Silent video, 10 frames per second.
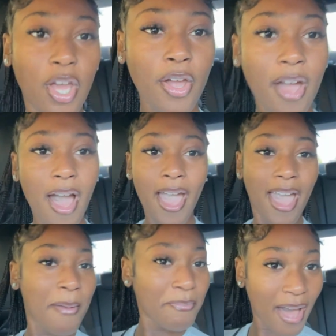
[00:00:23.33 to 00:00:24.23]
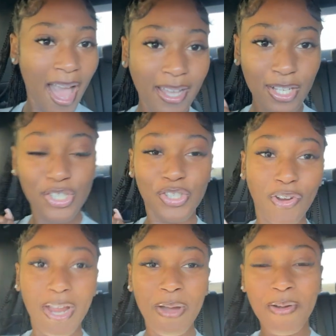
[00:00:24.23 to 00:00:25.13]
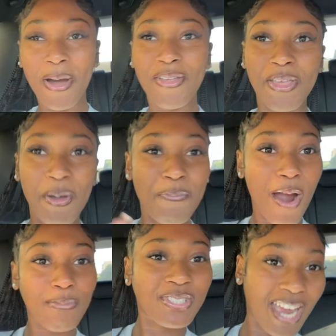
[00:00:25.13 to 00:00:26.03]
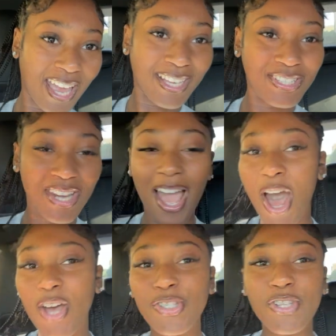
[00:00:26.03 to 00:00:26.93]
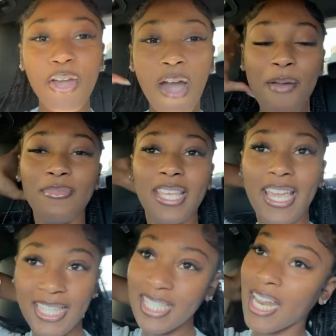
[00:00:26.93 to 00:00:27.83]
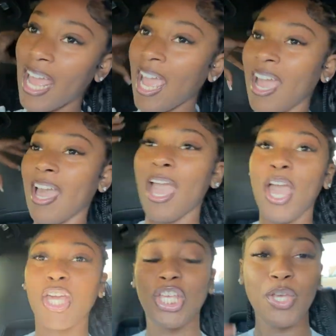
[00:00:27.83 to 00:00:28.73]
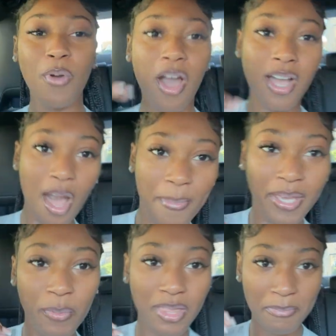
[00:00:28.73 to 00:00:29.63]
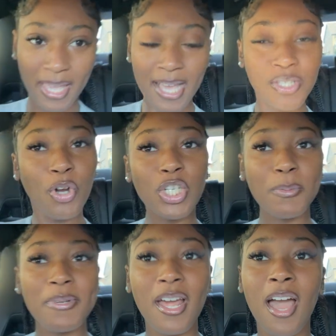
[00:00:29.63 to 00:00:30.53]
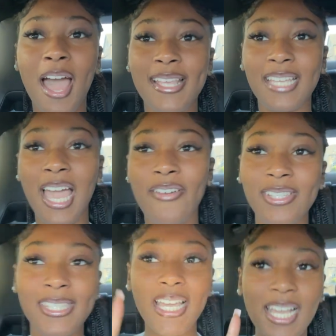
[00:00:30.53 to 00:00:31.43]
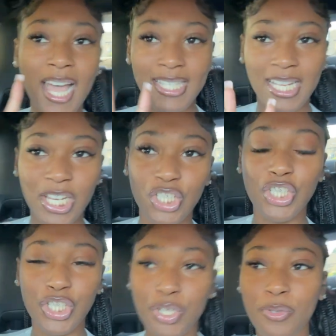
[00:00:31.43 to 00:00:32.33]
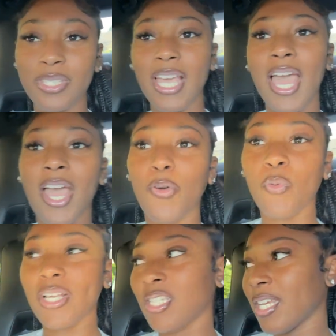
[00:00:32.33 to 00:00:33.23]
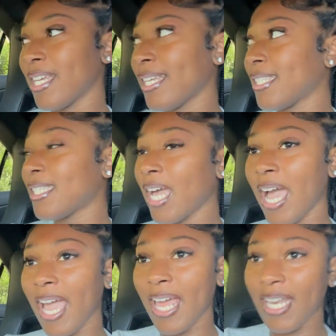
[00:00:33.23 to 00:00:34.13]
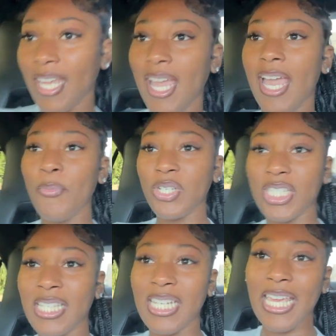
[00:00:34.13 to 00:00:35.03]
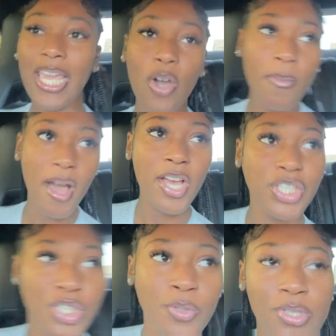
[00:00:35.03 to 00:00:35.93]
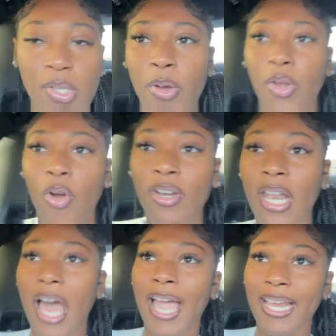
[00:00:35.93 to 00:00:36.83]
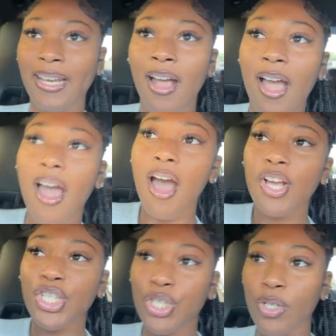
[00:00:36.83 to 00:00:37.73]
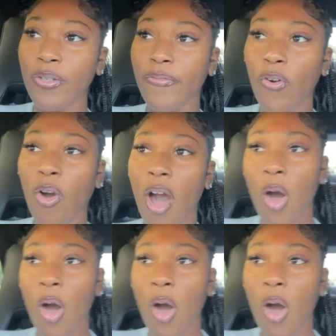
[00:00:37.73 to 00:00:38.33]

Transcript: I am back. Sorry about the abrupt change. So I'm saying today you are coming with me as an entrepreneur, as I have a second cast collection shoot, which is an e-commerce shoot, so an online shoot for our